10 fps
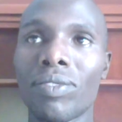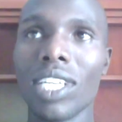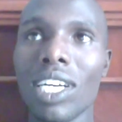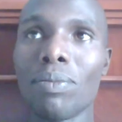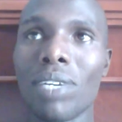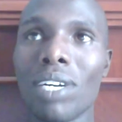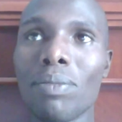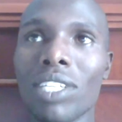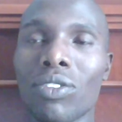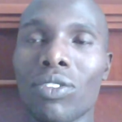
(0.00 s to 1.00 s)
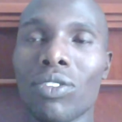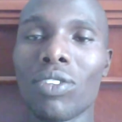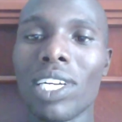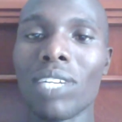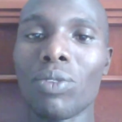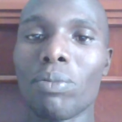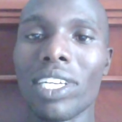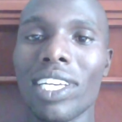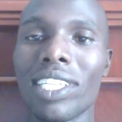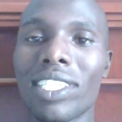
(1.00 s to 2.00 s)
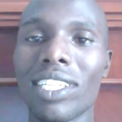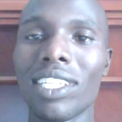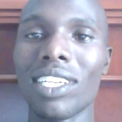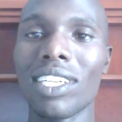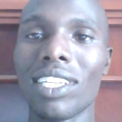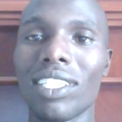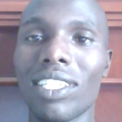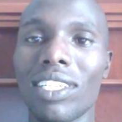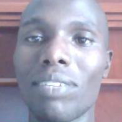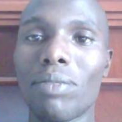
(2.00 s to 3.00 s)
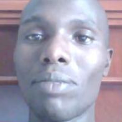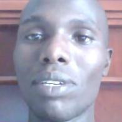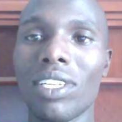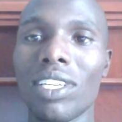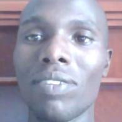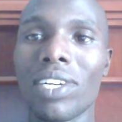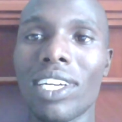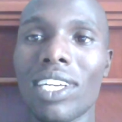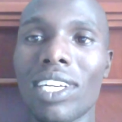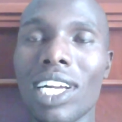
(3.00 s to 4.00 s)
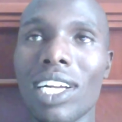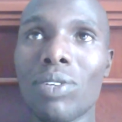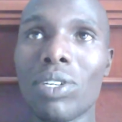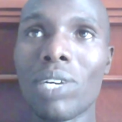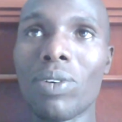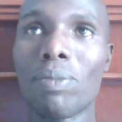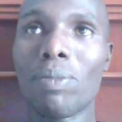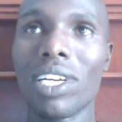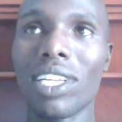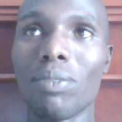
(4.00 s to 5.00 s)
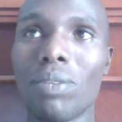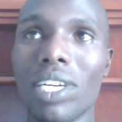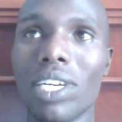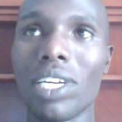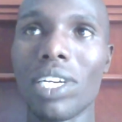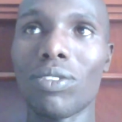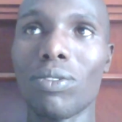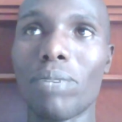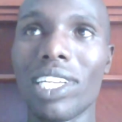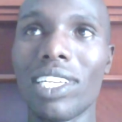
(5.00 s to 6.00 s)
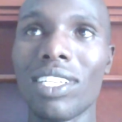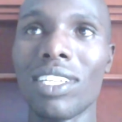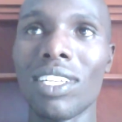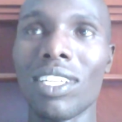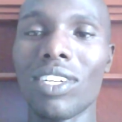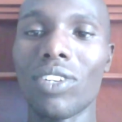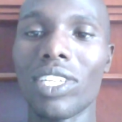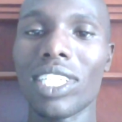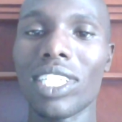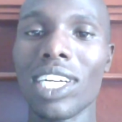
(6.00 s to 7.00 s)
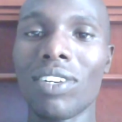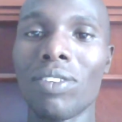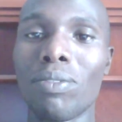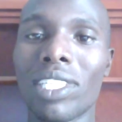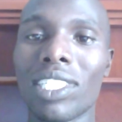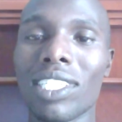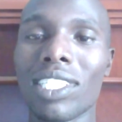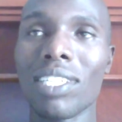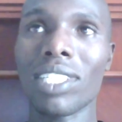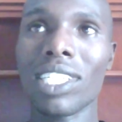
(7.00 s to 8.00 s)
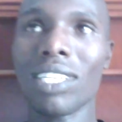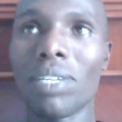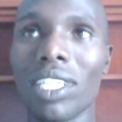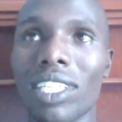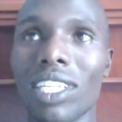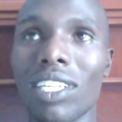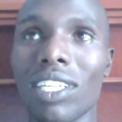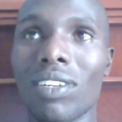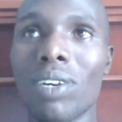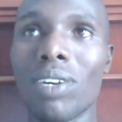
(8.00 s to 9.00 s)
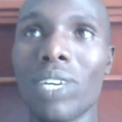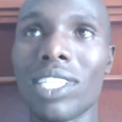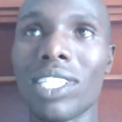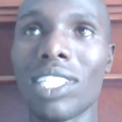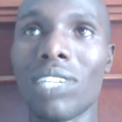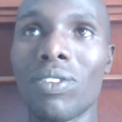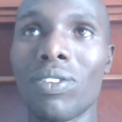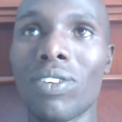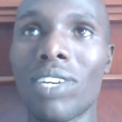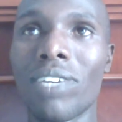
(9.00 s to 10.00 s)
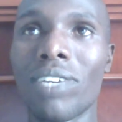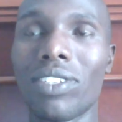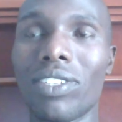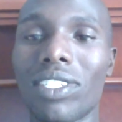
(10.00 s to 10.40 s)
I'm yet to go and plan with my agent, and maybe if we were planning, maybe I go to Berlin or Chicago, but that's something that we are still to go and find out.